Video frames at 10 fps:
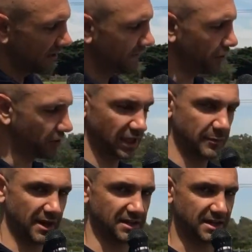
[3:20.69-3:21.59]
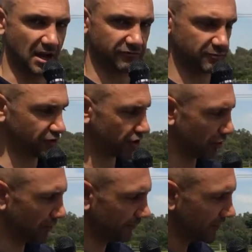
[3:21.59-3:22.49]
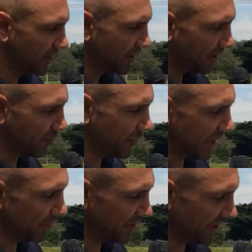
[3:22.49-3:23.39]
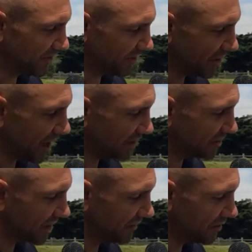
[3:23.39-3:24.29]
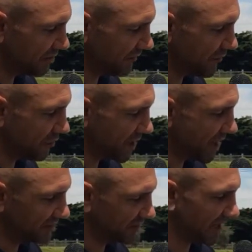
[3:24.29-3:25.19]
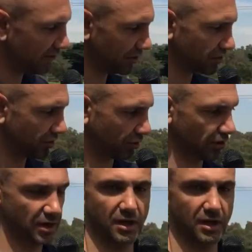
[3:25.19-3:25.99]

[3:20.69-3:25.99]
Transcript: a few kilometres out from shore, compared to another site that's giving you a forecast here onshore,